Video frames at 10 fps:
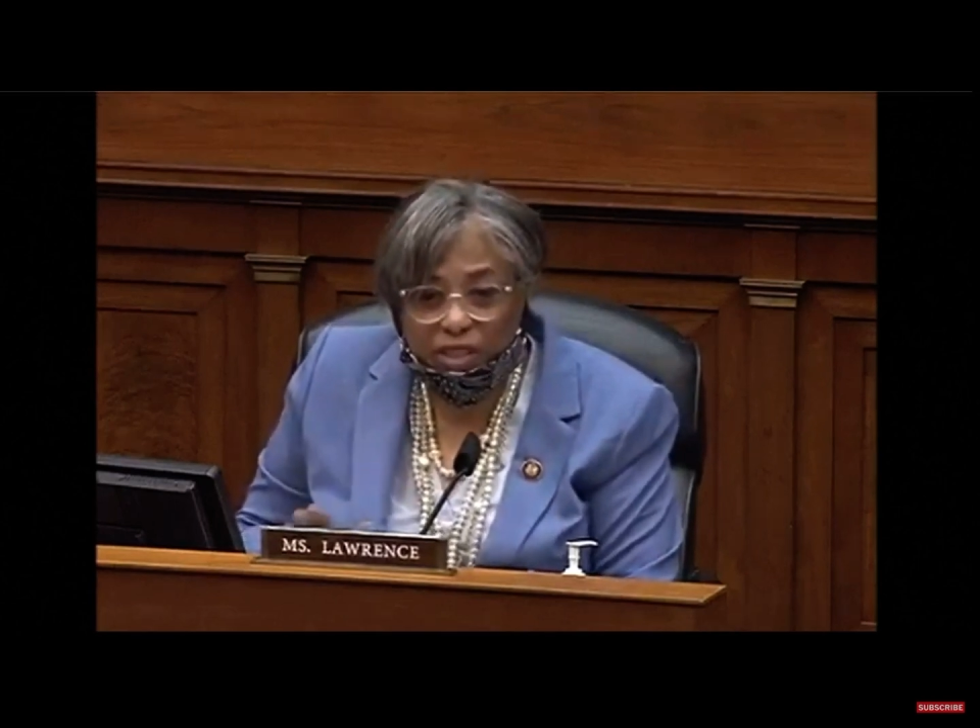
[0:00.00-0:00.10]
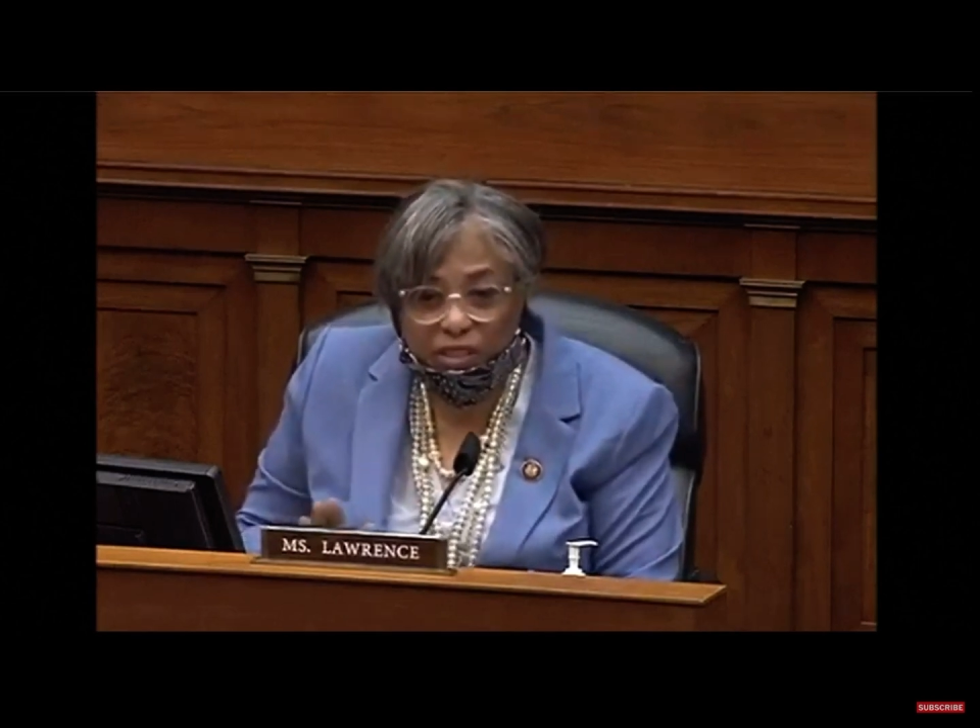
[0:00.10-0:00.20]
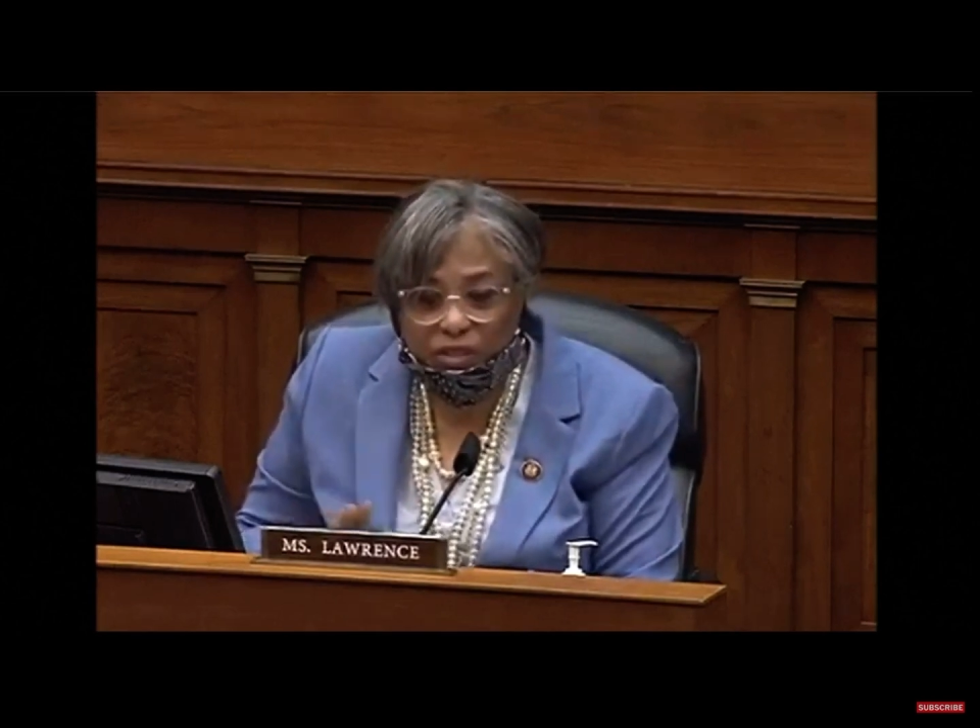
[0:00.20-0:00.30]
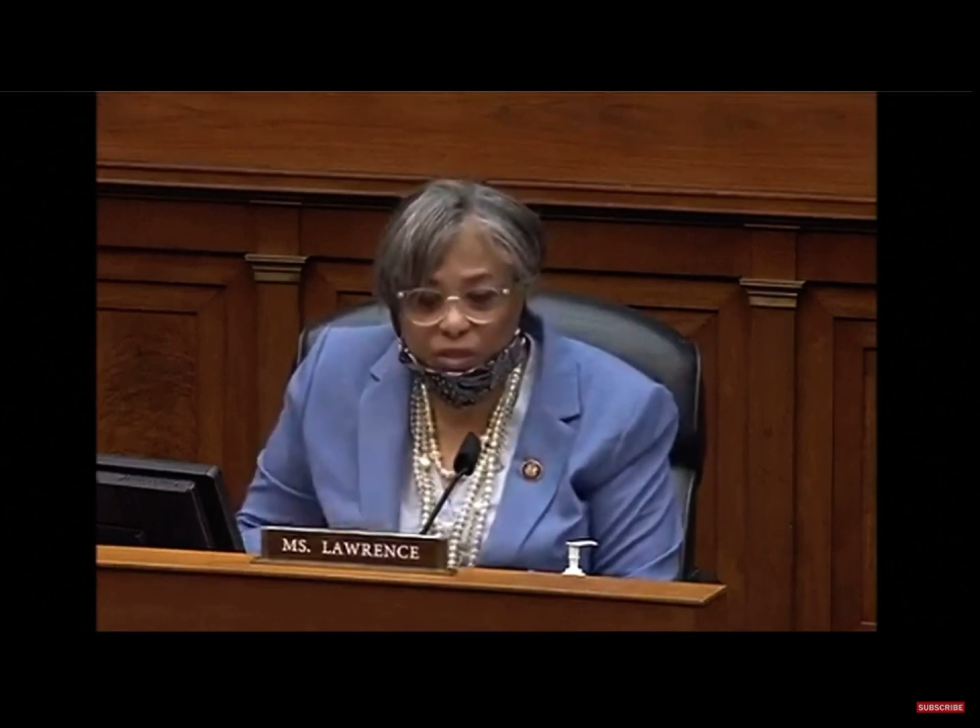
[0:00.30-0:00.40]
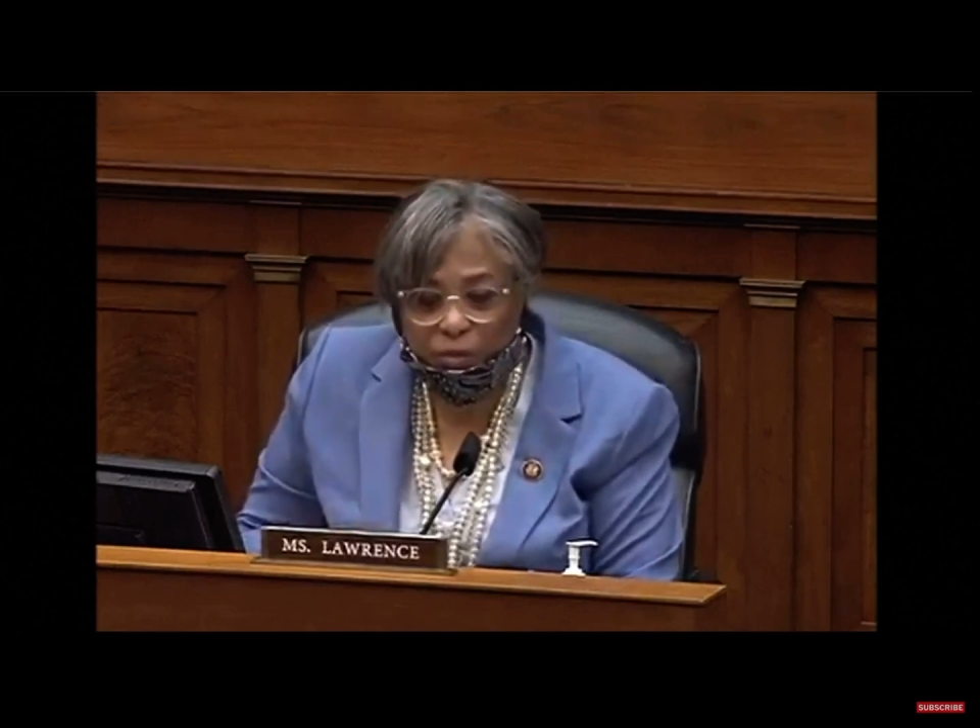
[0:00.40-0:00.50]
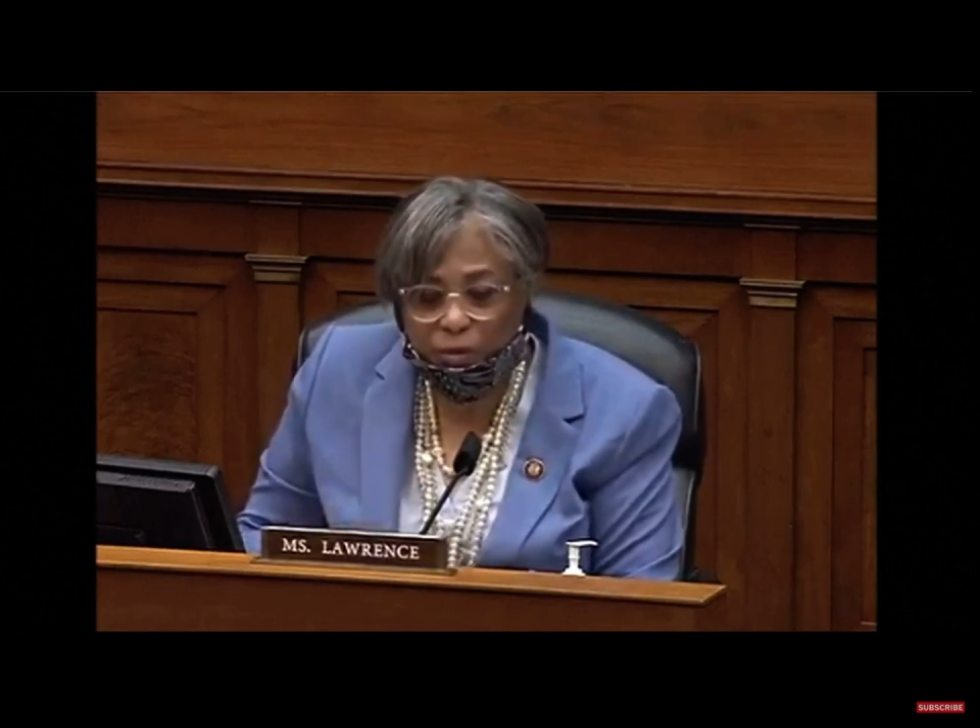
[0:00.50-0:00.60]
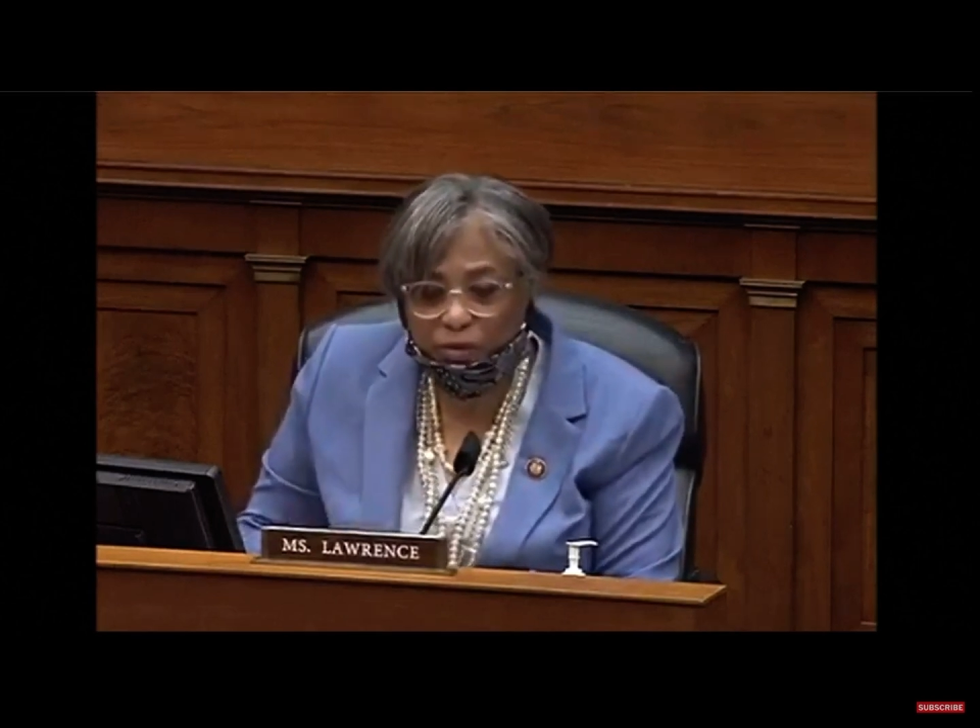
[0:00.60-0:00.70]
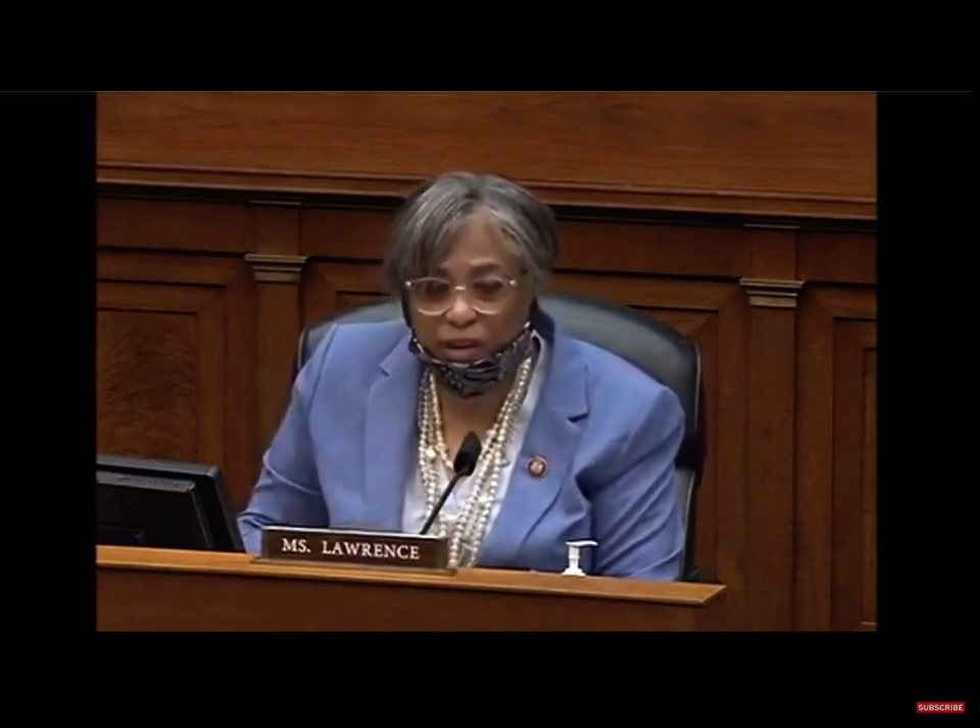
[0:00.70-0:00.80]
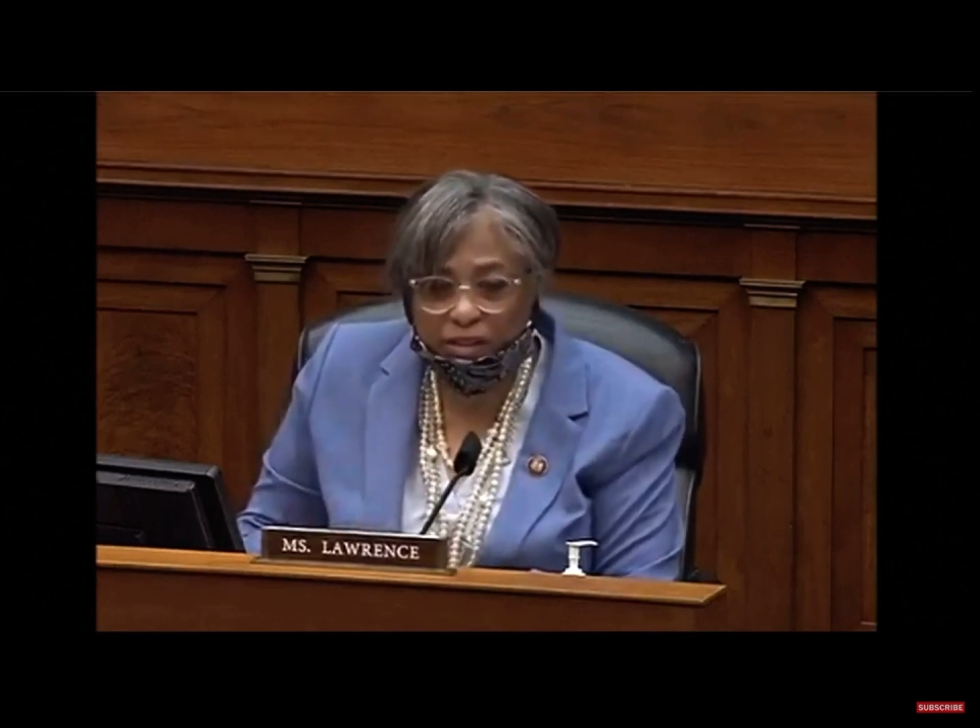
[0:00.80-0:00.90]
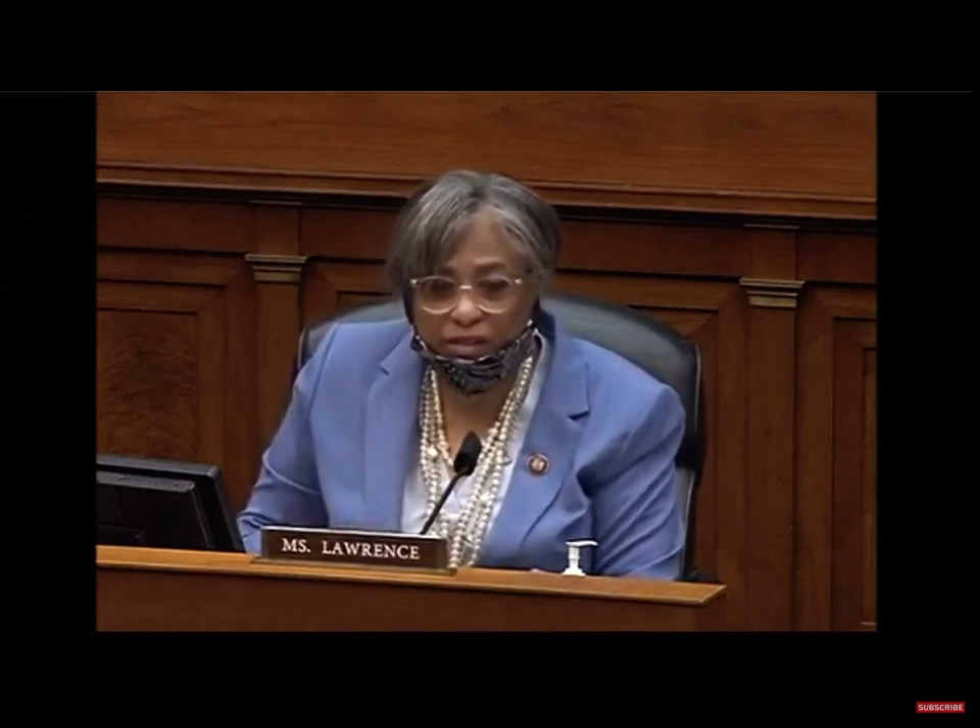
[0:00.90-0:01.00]
then a
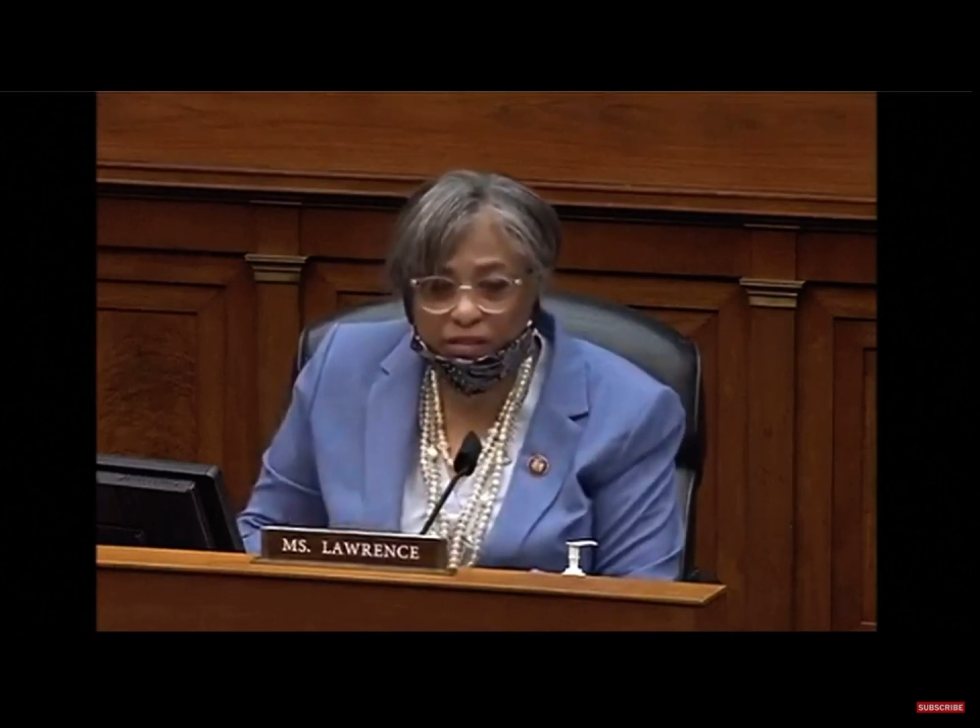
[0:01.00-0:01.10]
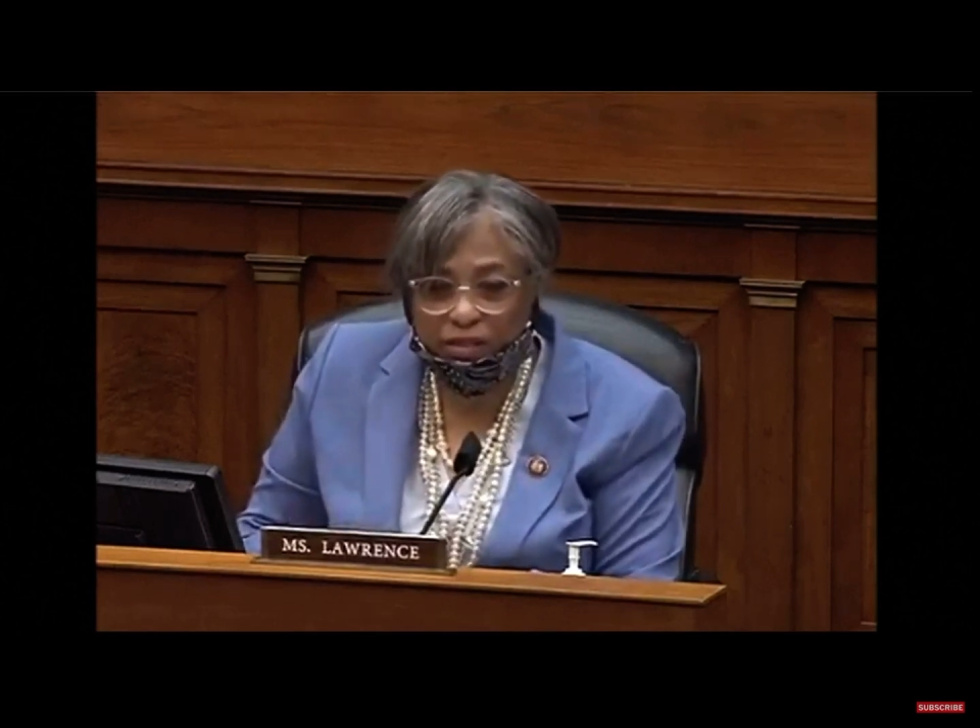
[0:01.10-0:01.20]
supervisor of